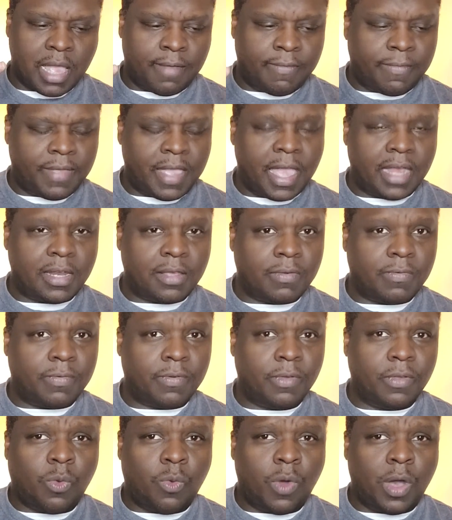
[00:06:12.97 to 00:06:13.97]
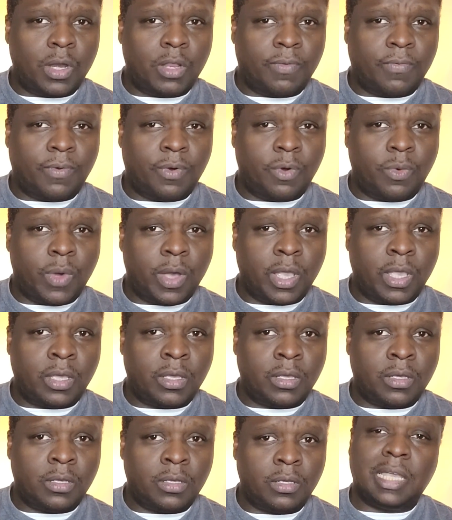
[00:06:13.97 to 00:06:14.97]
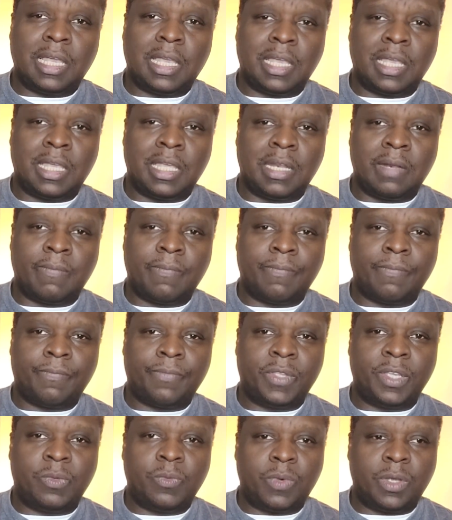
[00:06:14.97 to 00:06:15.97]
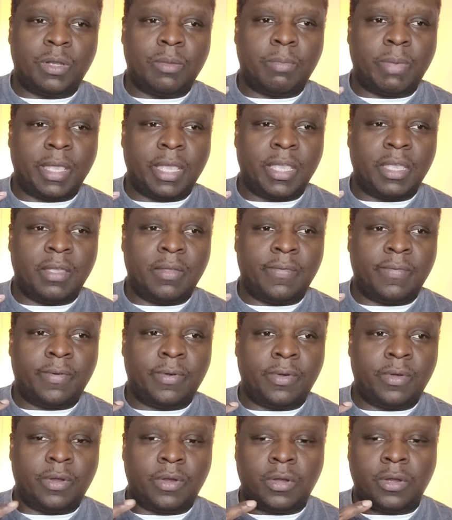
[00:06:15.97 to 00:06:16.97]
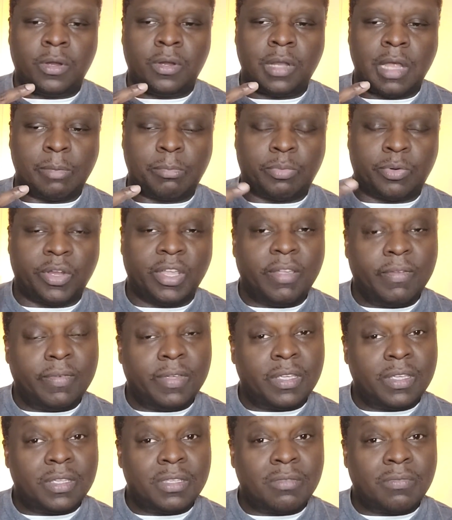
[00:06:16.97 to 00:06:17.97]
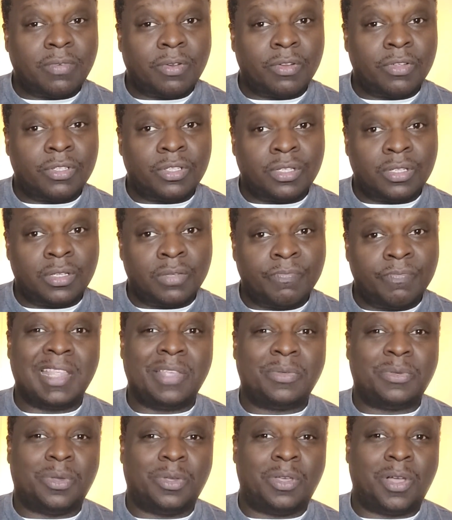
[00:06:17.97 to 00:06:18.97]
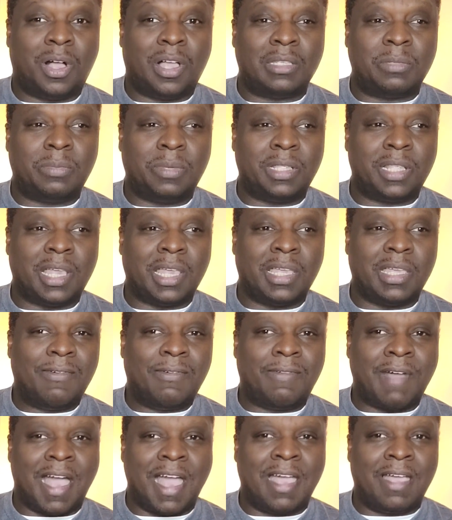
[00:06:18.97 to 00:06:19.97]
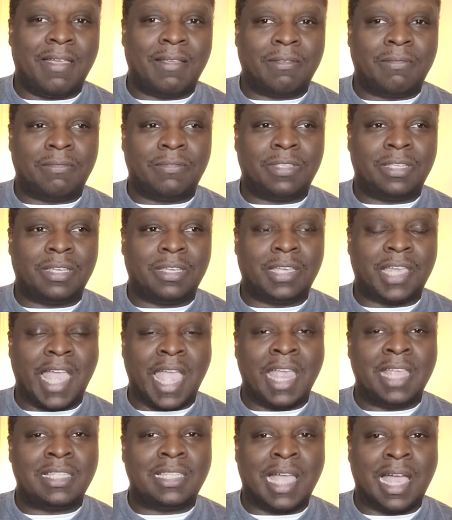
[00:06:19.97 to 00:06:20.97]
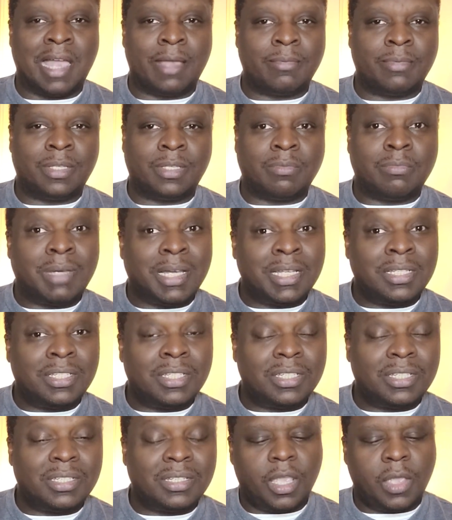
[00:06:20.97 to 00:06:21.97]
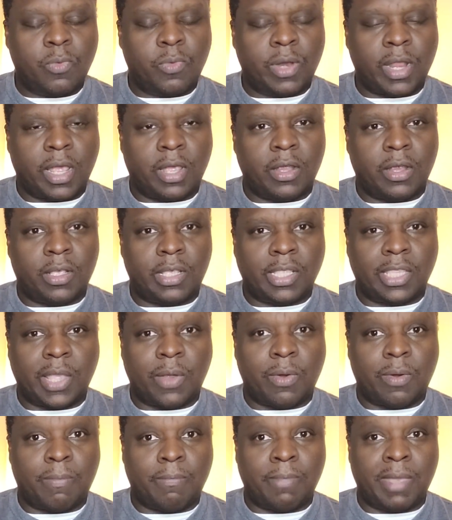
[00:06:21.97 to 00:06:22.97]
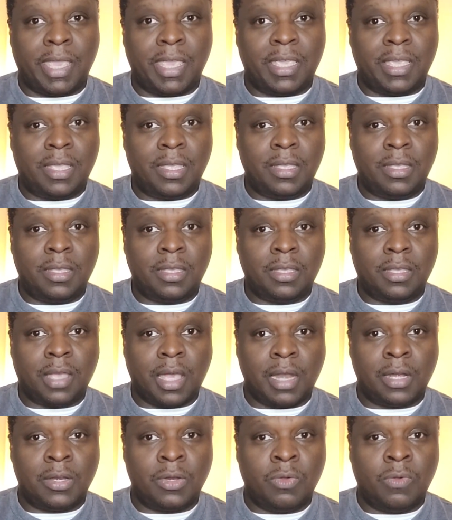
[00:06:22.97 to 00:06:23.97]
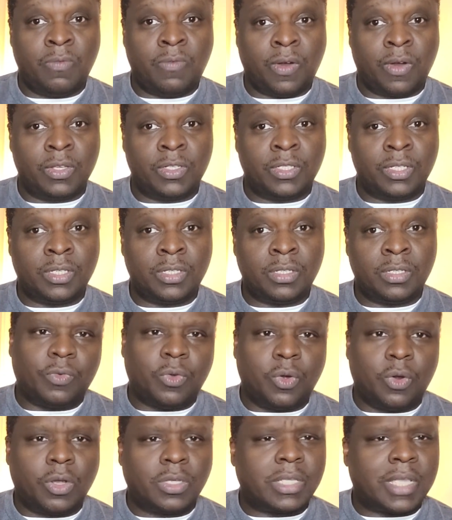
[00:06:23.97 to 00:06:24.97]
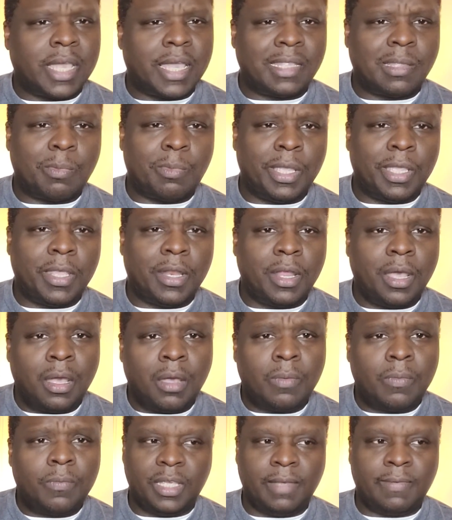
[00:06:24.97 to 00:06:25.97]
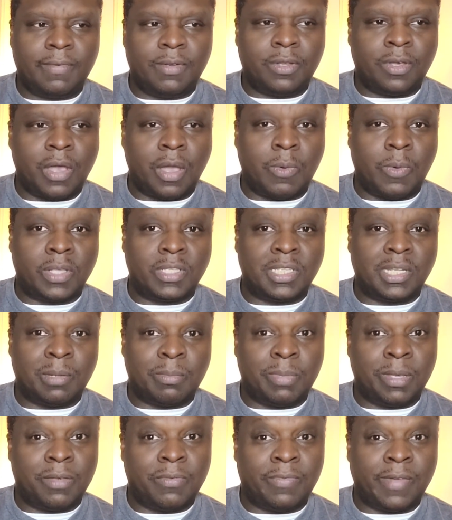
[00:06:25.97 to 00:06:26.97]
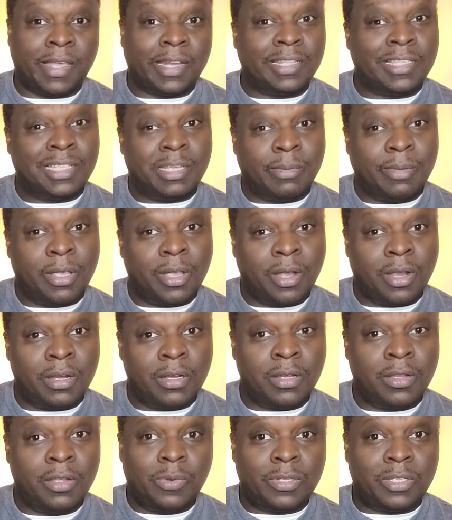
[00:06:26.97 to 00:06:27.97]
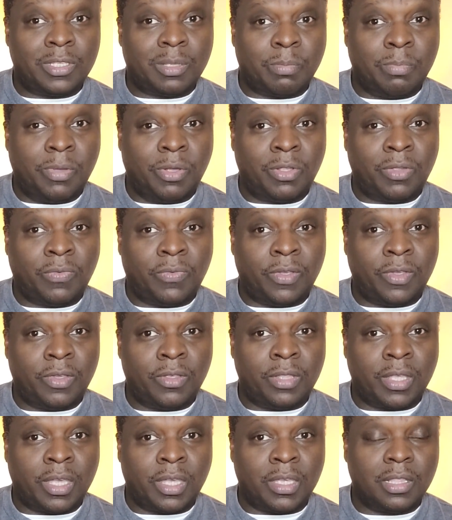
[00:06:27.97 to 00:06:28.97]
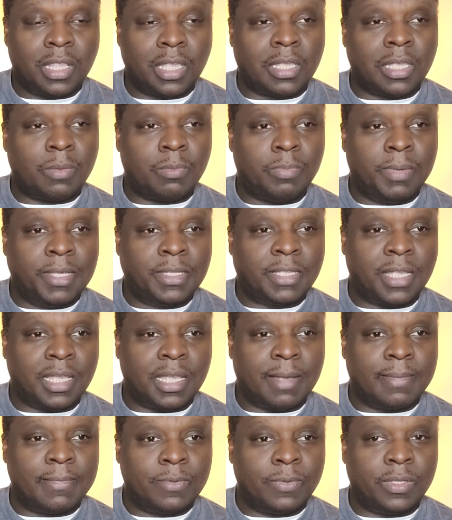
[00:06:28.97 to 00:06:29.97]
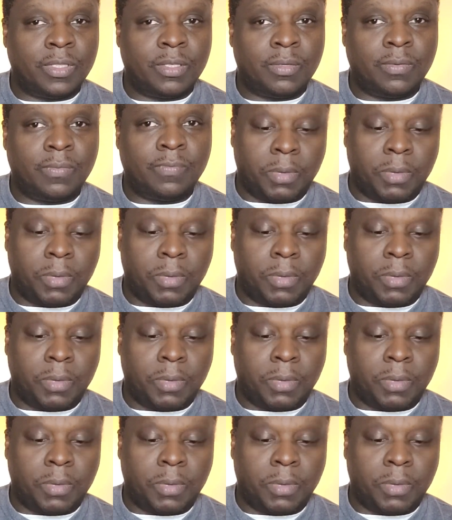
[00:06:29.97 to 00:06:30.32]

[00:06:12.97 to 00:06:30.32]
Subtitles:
I've kind of wanted for a while and didn't want to pay for a previous version. It was going to cost me like 5 to 8 times as much. And when I heard that they were making a new version, of course I had to pick it up, even though I wasn't a big fan of Jimmy Hart, which is the Build-A-Figure, that like a piece that comes with him.